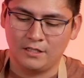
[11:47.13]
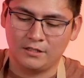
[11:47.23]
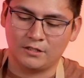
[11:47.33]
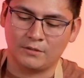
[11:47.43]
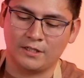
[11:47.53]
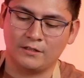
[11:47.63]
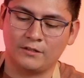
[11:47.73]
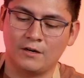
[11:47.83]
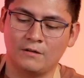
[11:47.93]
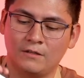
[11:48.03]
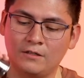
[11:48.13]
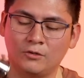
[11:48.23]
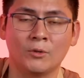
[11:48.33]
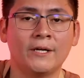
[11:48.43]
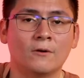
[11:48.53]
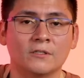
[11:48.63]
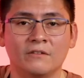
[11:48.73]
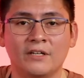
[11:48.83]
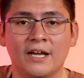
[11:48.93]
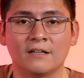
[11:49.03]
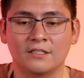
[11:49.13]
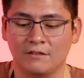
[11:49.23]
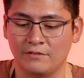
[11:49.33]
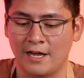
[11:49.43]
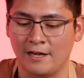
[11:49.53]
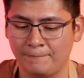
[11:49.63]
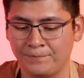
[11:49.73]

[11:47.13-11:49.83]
So we're going to throw 3/4 ounce of that.